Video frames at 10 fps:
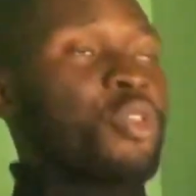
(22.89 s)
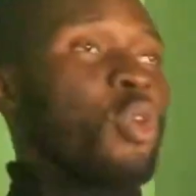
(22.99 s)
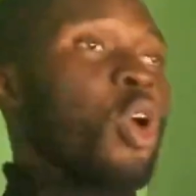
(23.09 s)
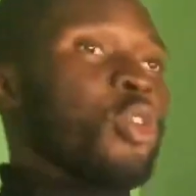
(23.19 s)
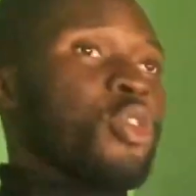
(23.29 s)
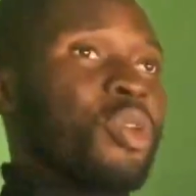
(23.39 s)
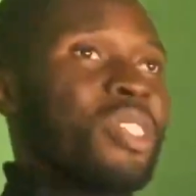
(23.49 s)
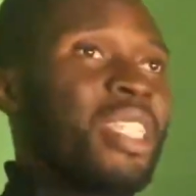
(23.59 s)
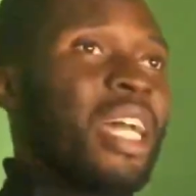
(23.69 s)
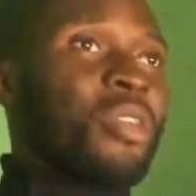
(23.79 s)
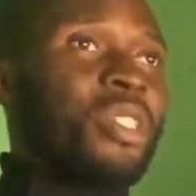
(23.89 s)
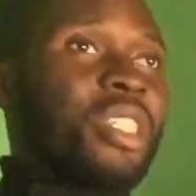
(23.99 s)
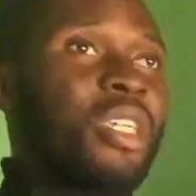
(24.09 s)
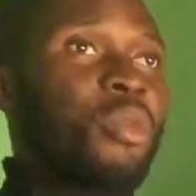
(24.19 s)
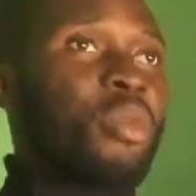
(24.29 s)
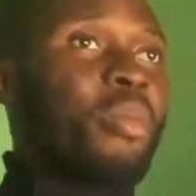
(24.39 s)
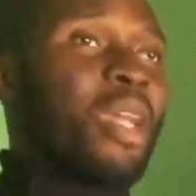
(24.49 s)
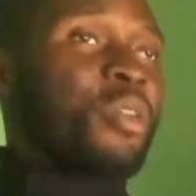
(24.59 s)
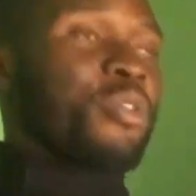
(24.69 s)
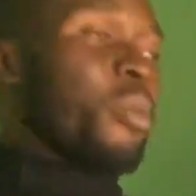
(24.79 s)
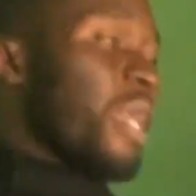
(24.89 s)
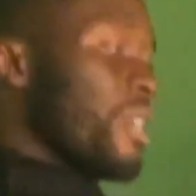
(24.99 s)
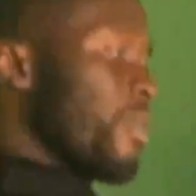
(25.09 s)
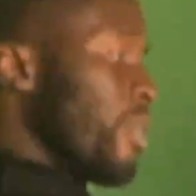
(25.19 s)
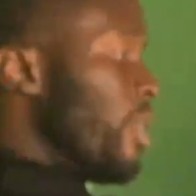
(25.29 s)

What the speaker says: So all those ones that are not there, we minus from 90.